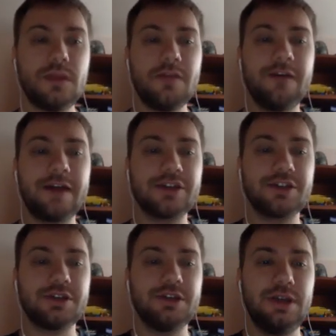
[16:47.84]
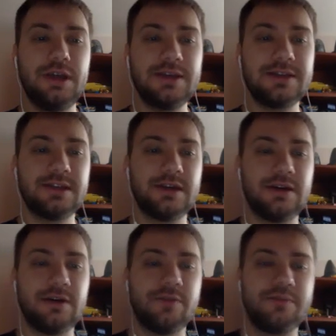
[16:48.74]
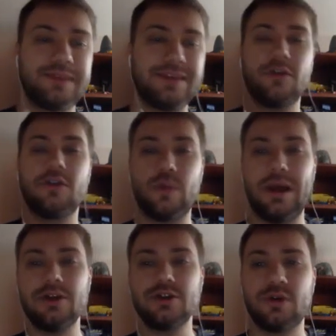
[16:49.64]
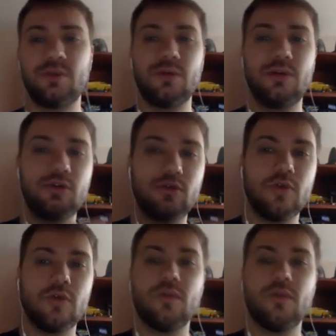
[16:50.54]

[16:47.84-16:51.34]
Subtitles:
function is a particular value, so it will look